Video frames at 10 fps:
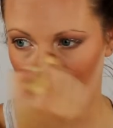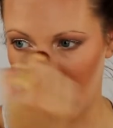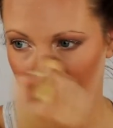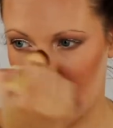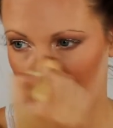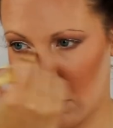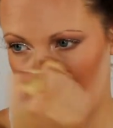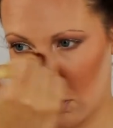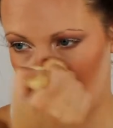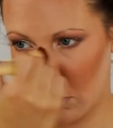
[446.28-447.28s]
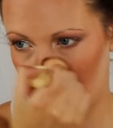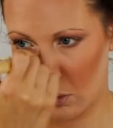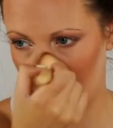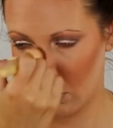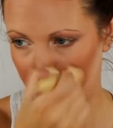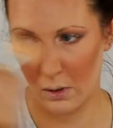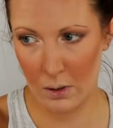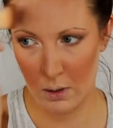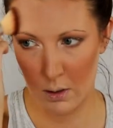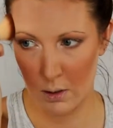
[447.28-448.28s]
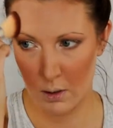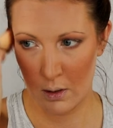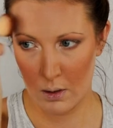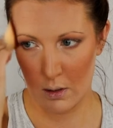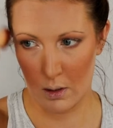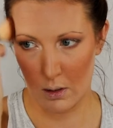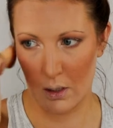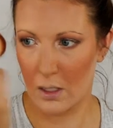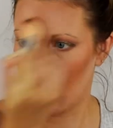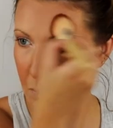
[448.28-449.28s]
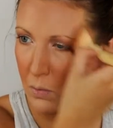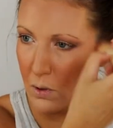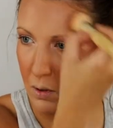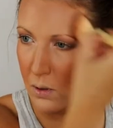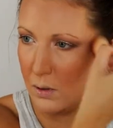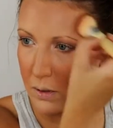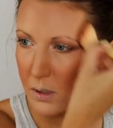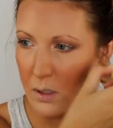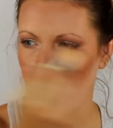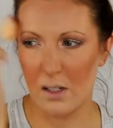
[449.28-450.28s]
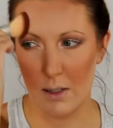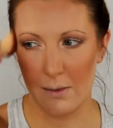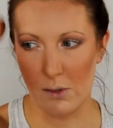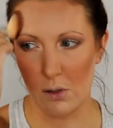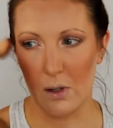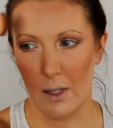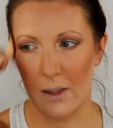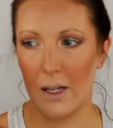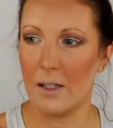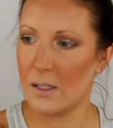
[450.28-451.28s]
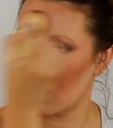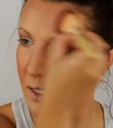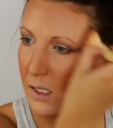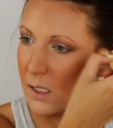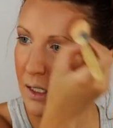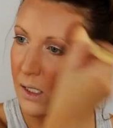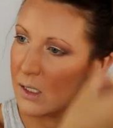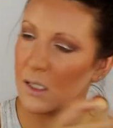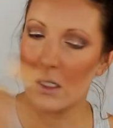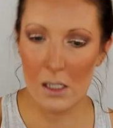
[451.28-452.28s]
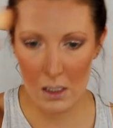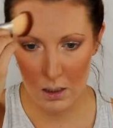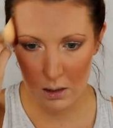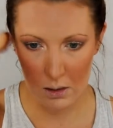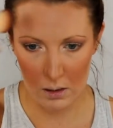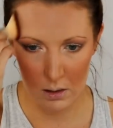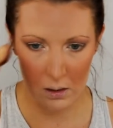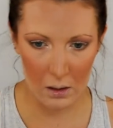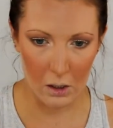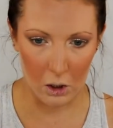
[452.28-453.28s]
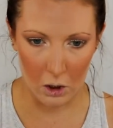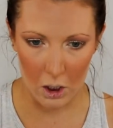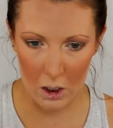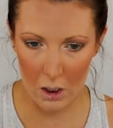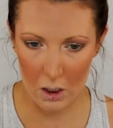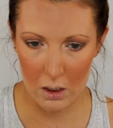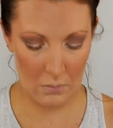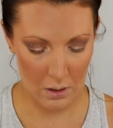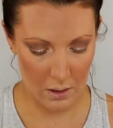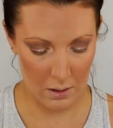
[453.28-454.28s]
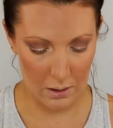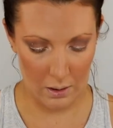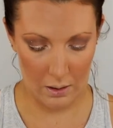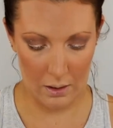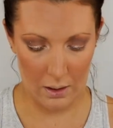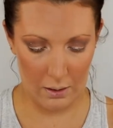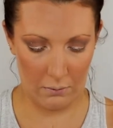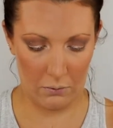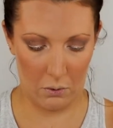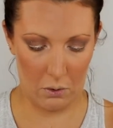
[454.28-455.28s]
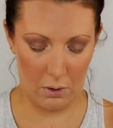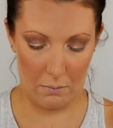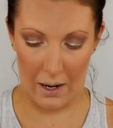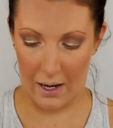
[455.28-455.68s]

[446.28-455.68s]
Across the nose, down the temples. It just gives you like that sun-kissed look. And then for my